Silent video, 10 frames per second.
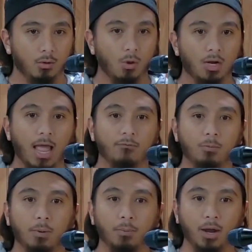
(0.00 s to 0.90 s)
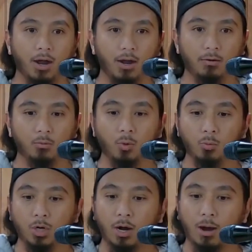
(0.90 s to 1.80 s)
What have we prepared
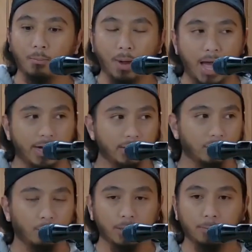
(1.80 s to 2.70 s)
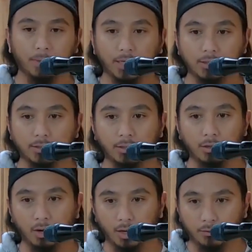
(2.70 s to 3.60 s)
when we are, our bodies are being placed in the
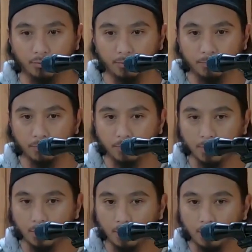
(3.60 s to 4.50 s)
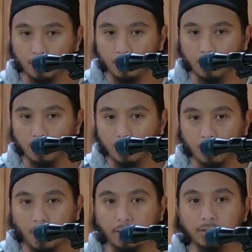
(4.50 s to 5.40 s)
grave?
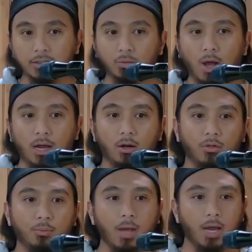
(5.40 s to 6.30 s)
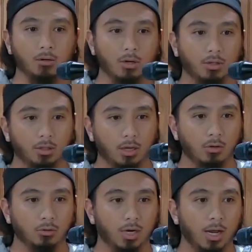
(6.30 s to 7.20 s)
And this is why Uthman
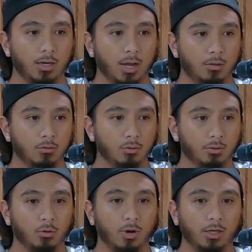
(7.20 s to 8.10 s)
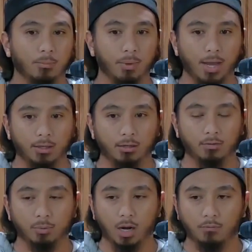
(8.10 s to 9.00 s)
radiallahu ta'ala anhu, the great companion of
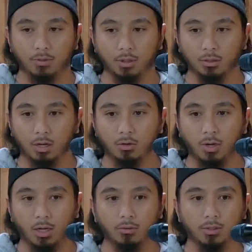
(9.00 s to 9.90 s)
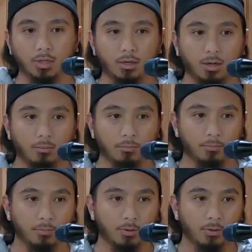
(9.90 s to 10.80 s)
the Prophet sallallahu alaihi wasallam,
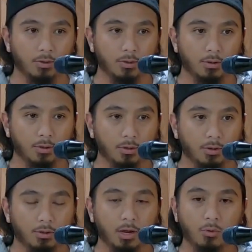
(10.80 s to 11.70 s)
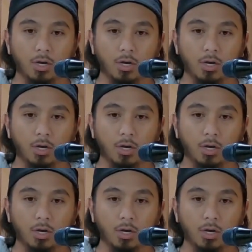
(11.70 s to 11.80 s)
that